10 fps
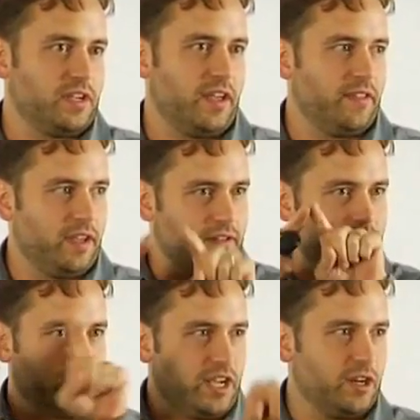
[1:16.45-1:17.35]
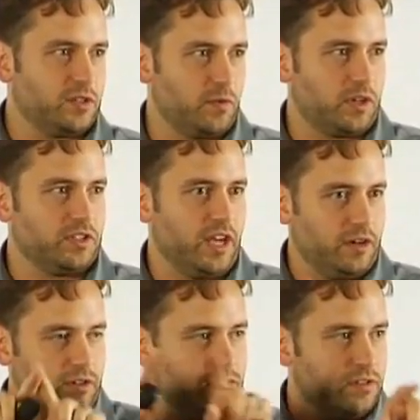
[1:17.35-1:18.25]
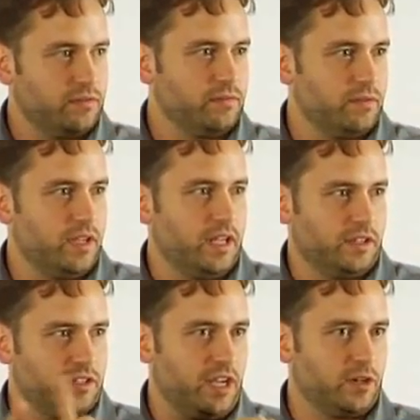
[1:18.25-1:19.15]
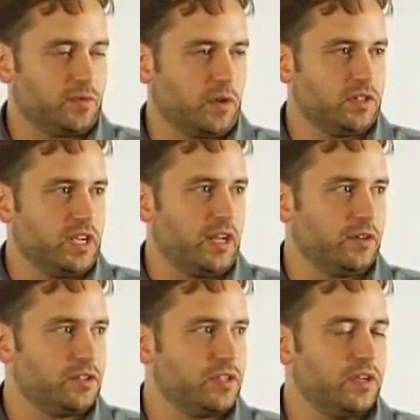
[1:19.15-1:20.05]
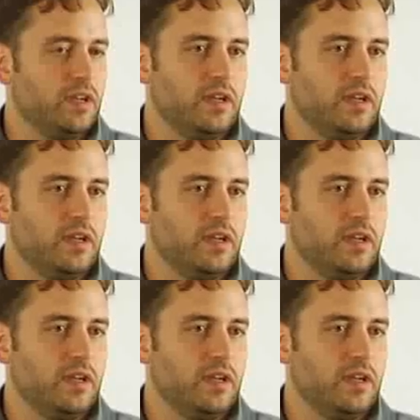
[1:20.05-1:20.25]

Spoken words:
and then containers for containers, and containers for containers.